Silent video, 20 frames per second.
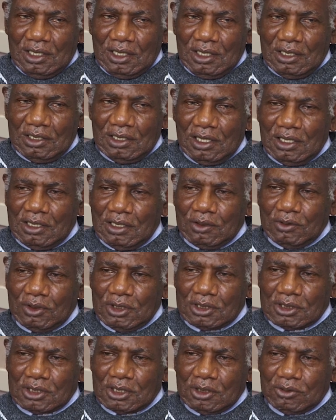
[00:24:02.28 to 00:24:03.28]
another
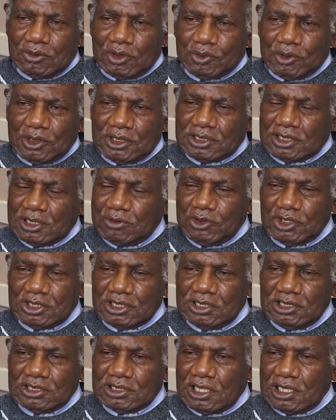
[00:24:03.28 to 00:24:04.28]
one come up and say, but
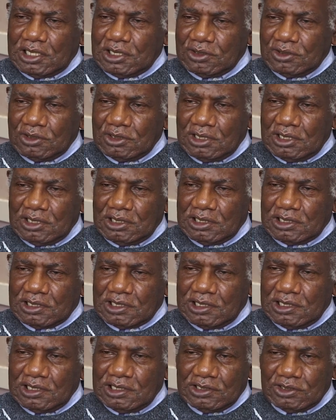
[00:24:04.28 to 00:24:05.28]
he's not doing
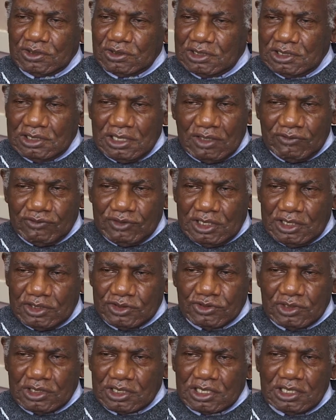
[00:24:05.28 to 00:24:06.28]
anything, he's only having a
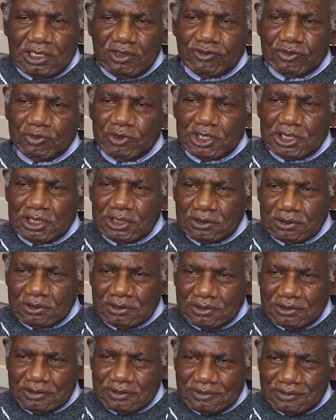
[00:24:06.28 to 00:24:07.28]
drink, leave him
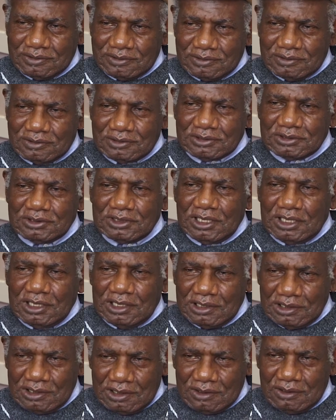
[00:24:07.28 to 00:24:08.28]
alone. And
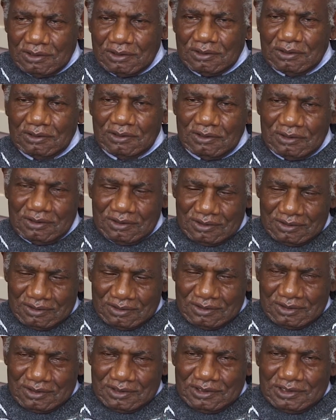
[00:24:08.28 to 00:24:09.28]
then, you know,
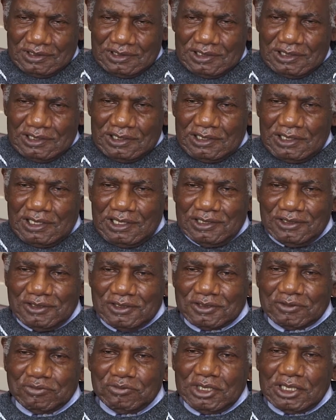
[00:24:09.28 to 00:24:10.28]
and I
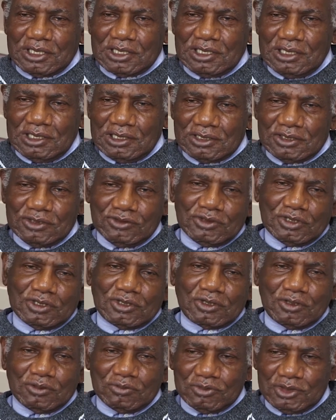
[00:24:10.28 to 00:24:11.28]
just make his
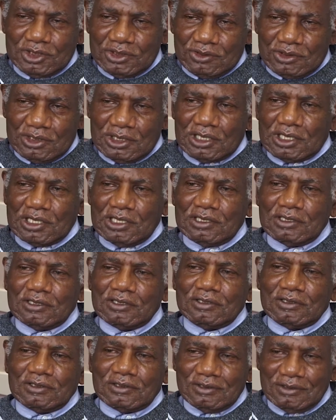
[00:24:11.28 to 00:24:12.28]
drink up my drink
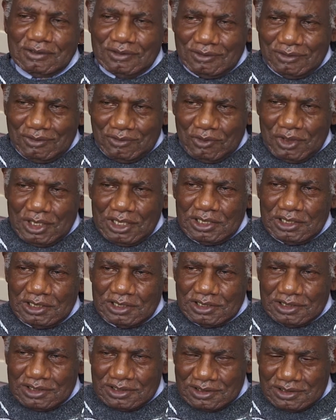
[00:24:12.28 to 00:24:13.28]
and
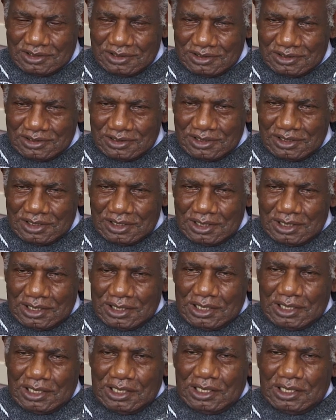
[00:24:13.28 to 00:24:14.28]
went.
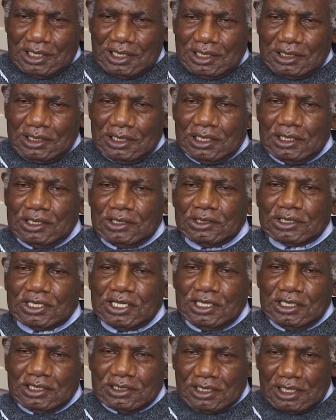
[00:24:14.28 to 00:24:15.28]
Another
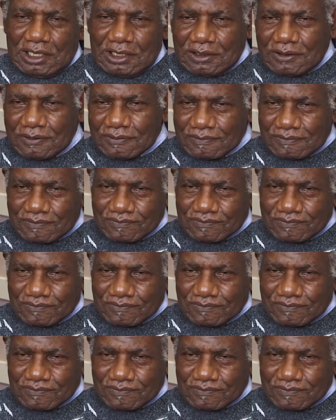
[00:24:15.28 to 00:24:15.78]
occasion,